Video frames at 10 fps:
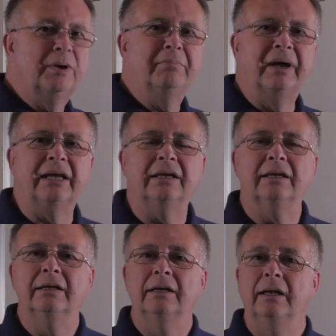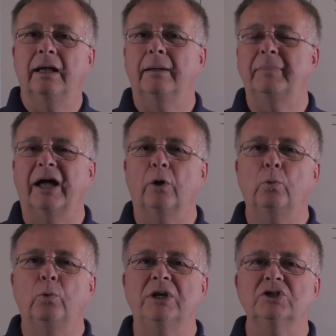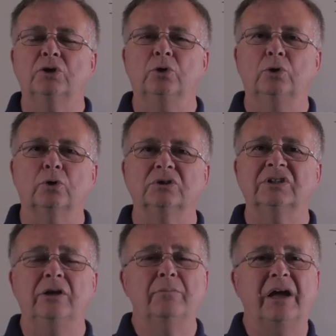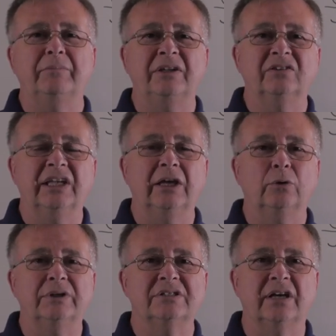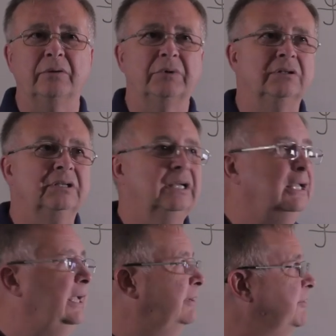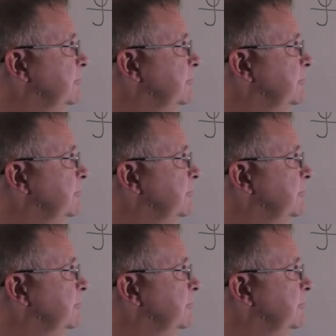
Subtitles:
we make about which chord. So you might be thinking all this time, well, if